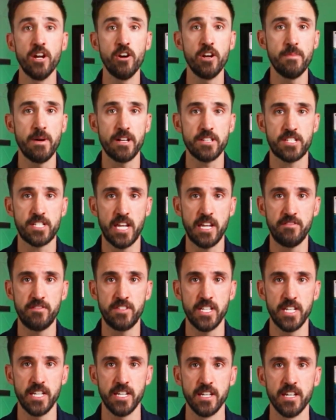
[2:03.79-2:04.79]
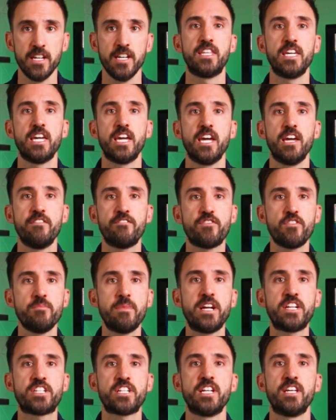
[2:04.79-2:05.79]
note about safety. The
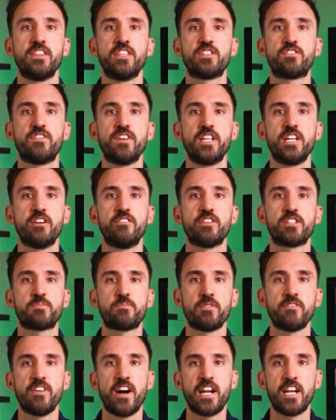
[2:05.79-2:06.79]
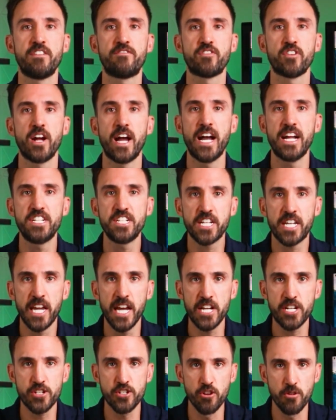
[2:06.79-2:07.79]
information in this video is provided for
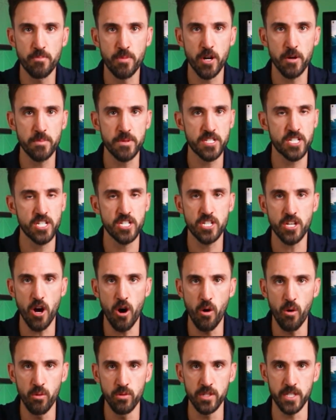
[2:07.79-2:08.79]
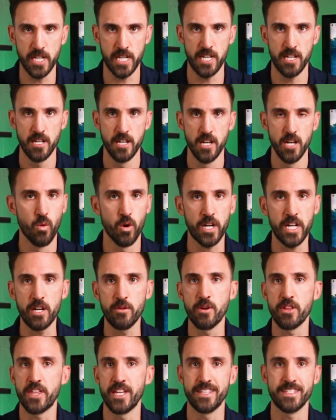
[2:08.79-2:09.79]
educational purposes only. Working
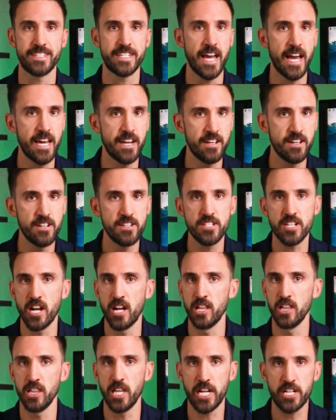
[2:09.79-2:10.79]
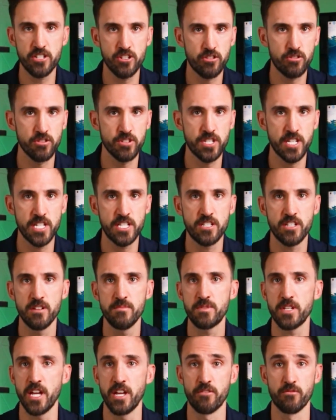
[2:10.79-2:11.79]
with antennas, electrical
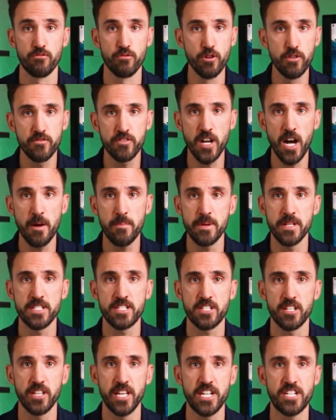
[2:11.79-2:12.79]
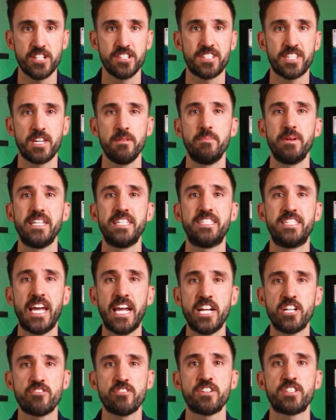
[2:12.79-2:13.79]
systems, and rooftop installations can be
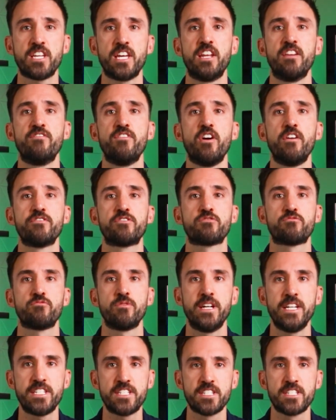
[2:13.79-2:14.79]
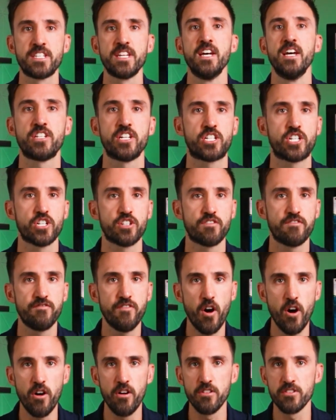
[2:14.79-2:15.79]
dangerous and involves risks such as
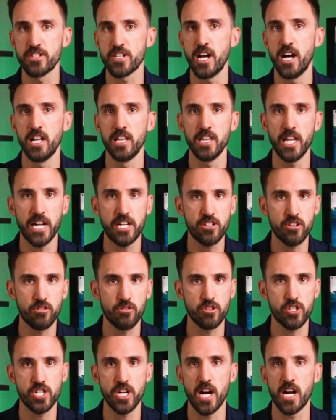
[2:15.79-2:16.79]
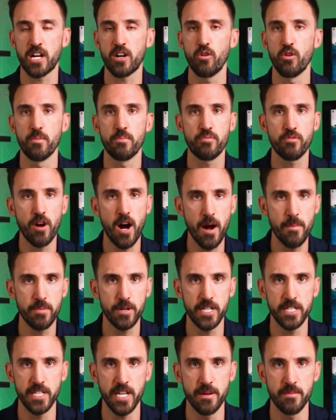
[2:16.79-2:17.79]
falls, electrical shock, or
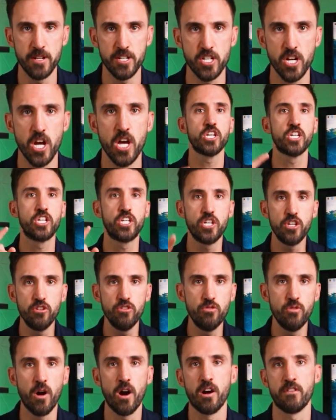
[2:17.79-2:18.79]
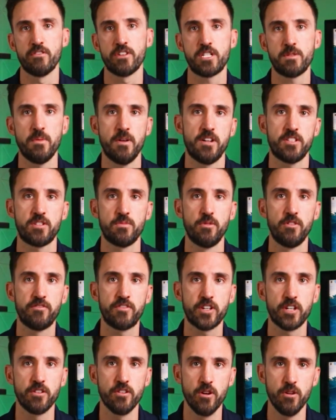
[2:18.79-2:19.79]
property damage. You are responsible
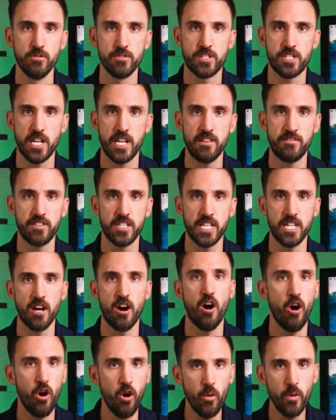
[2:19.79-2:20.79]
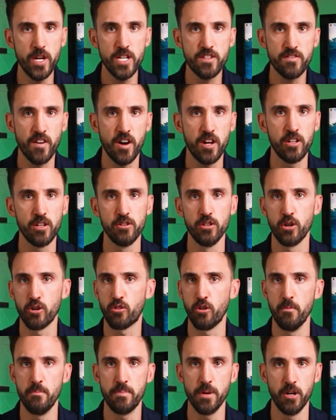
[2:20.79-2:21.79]
for your own safety. Always follow
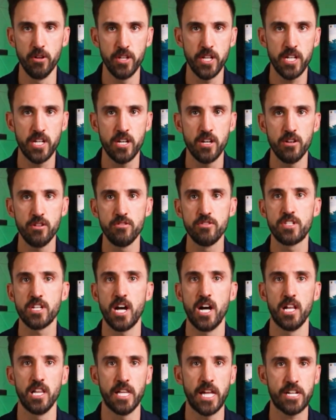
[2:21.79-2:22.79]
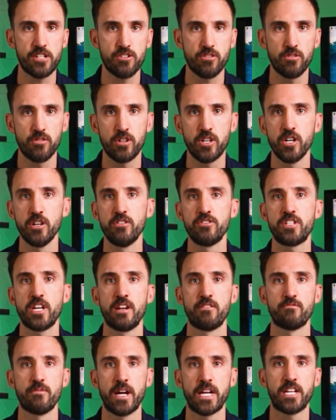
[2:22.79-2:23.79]
local building codes, electrical codes,
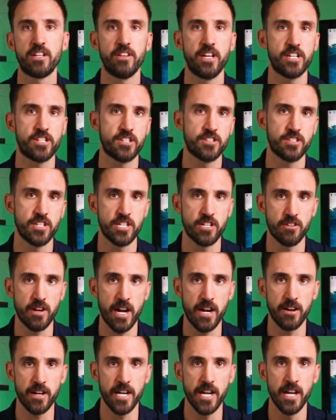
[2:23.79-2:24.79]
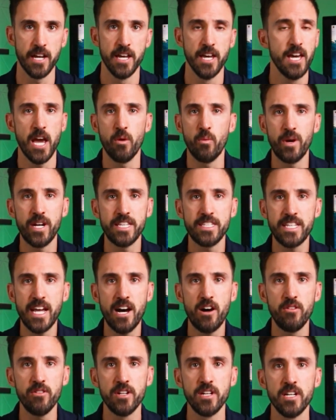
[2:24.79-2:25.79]
and regulations in your area. And when in
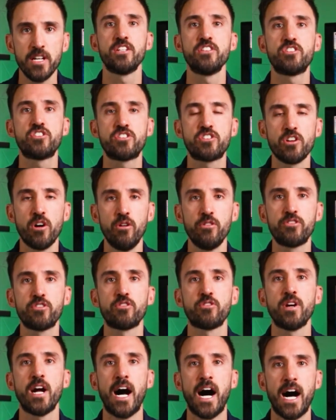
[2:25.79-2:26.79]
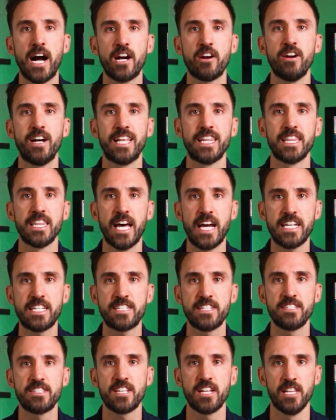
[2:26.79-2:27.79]
doubt, consult or hire a
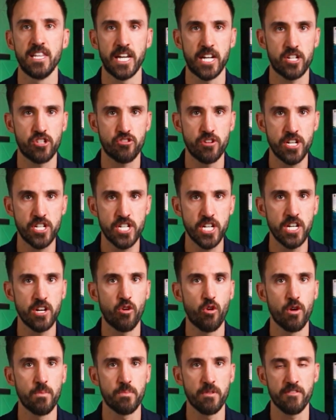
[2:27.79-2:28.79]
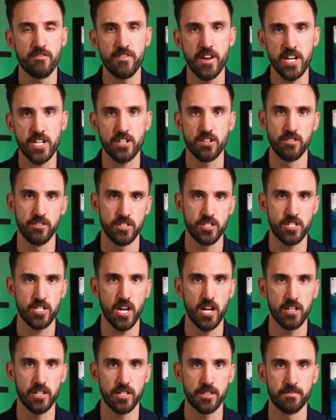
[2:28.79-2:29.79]
licensed electrician or professional
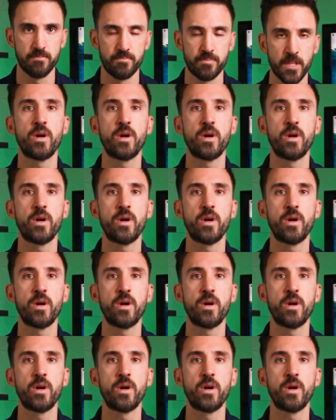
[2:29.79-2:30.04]
installer.